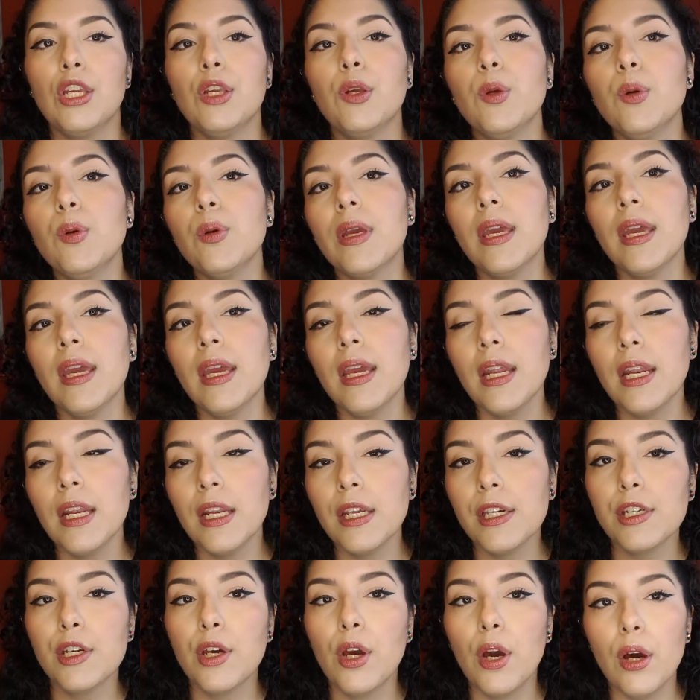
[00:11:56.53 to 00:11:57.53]
You
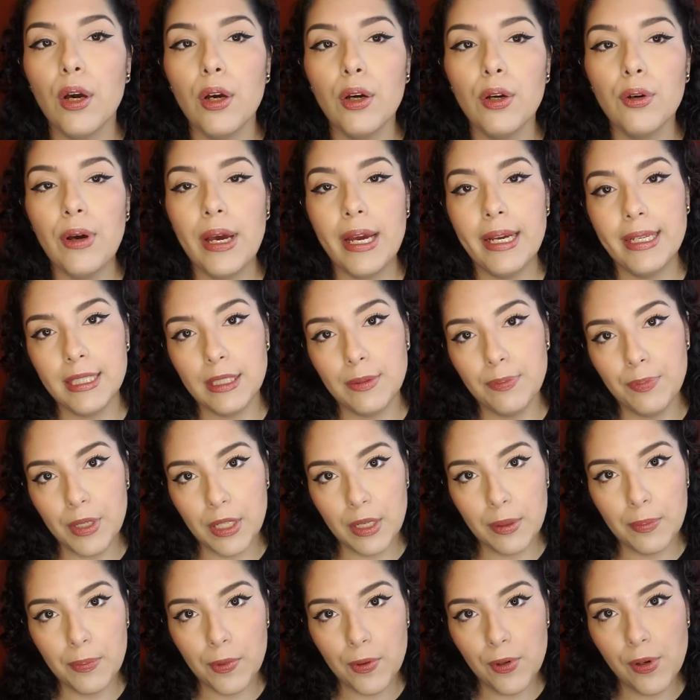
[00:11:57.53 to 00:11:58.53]
can go as
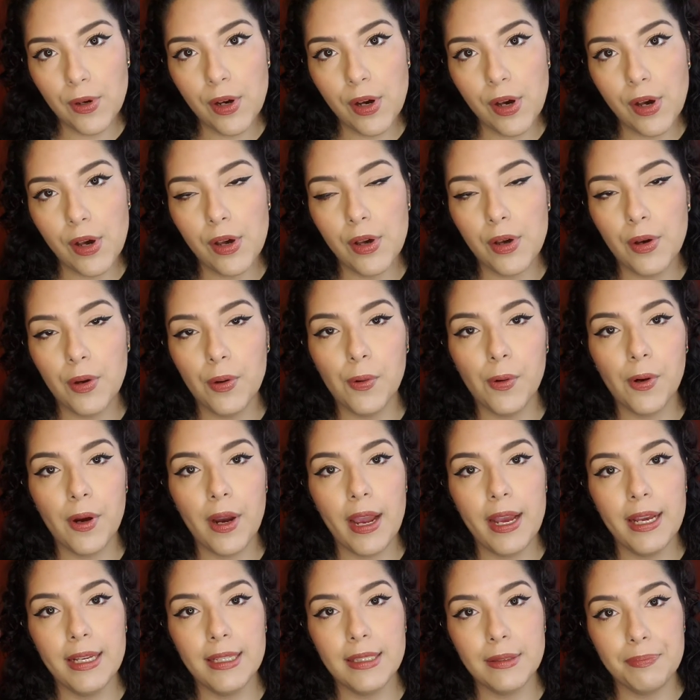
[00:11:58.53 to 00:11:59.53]
minimal or
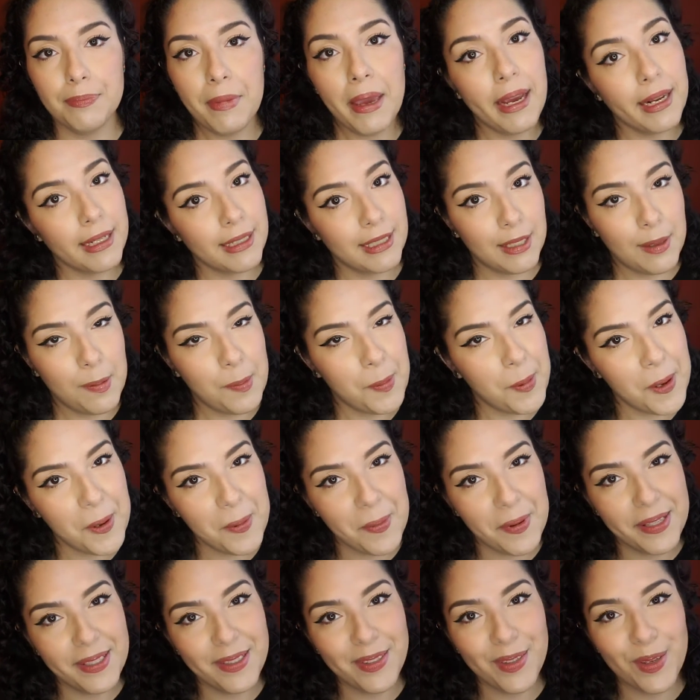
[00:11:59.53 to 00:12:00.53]
as
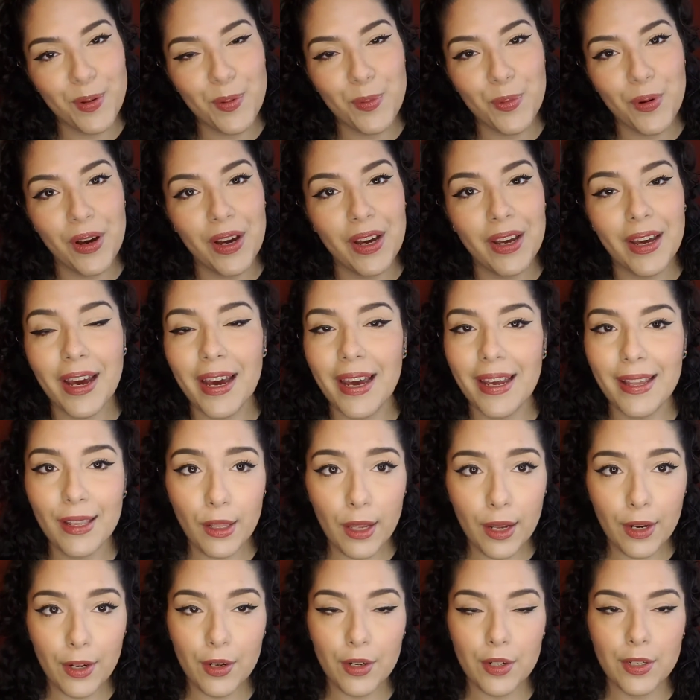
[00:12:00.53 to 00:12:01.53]
maximum as you want.
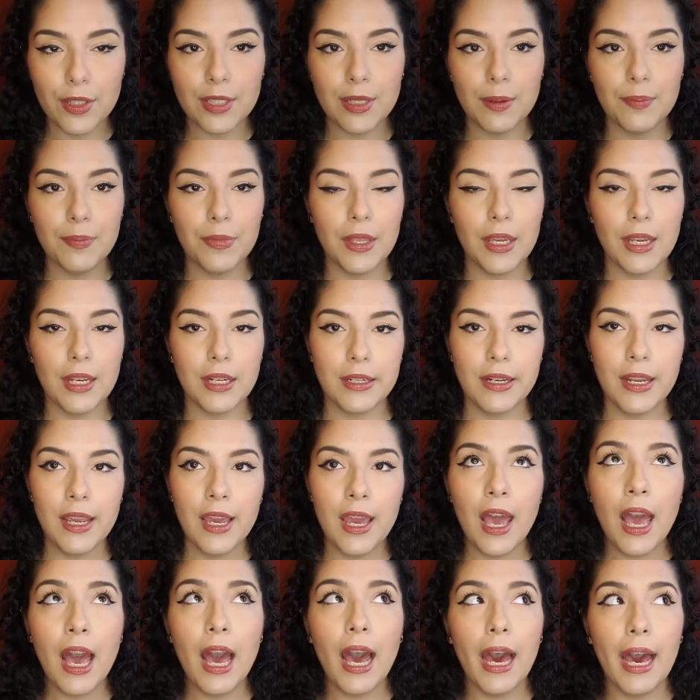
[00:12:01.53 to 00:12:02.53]
Eyeliner is something
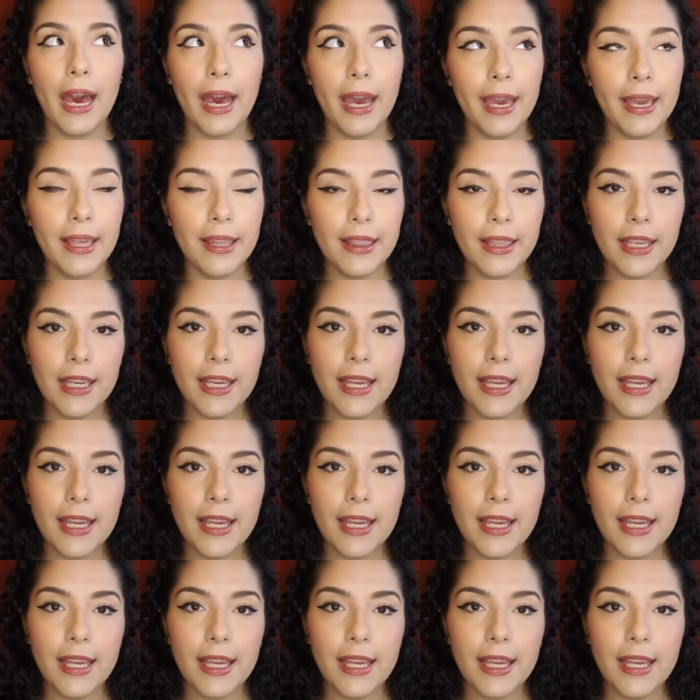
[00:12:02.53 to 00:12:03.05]
I